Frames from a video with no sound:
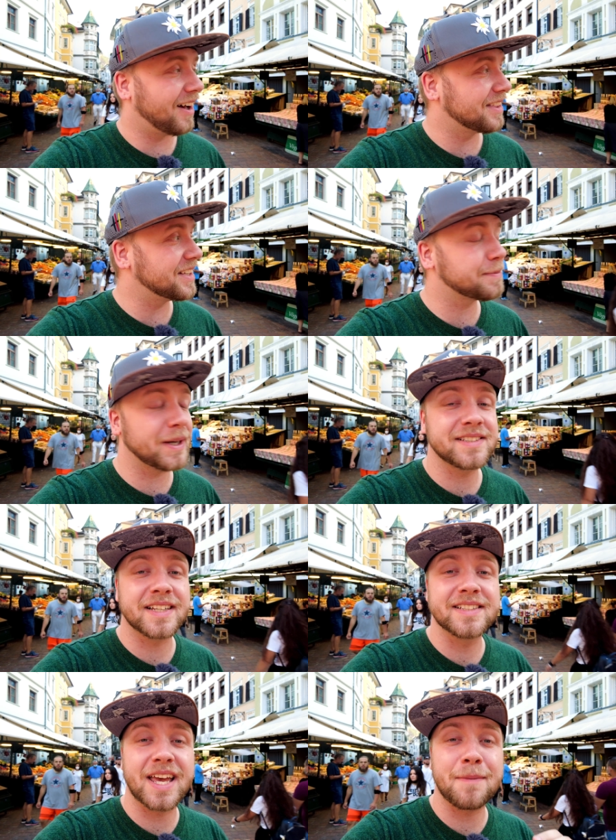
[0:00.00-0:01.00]
This place
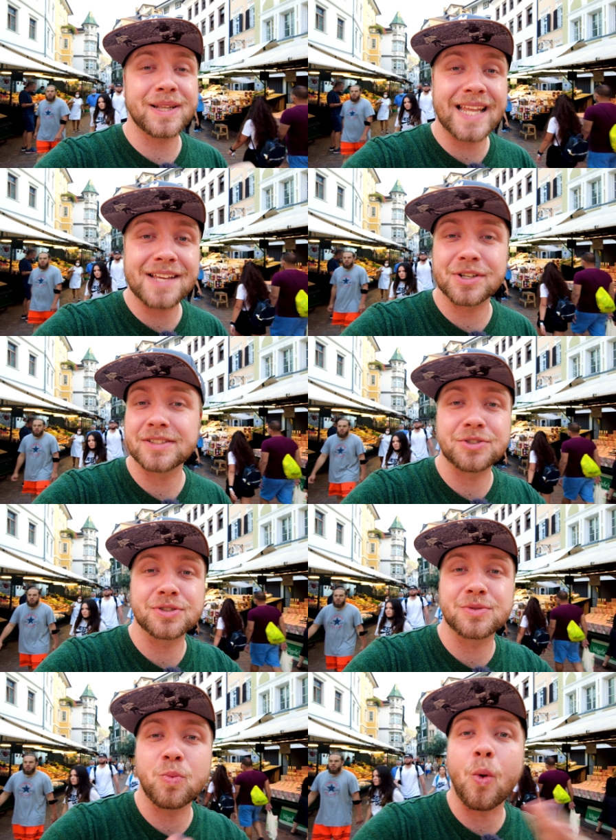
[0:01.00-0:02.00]
is a pleasure to
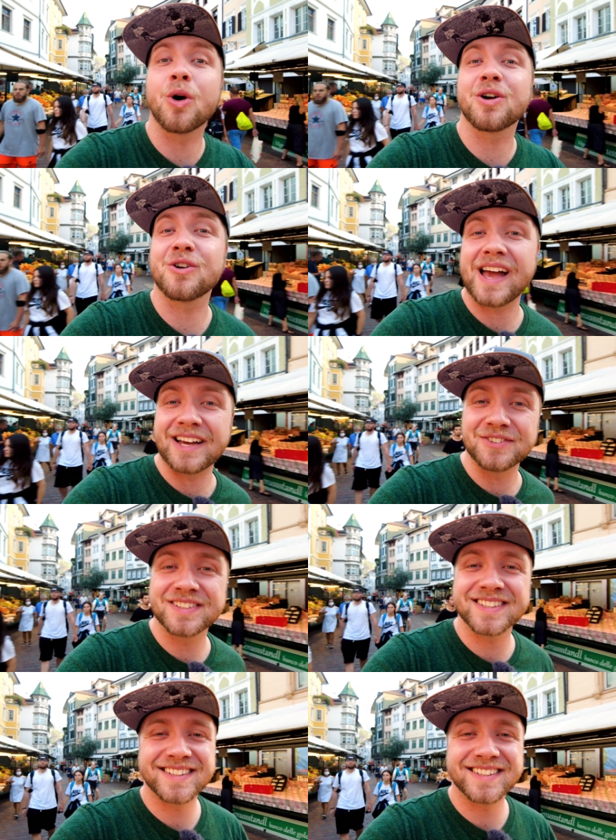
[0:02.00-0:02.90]
just walk around.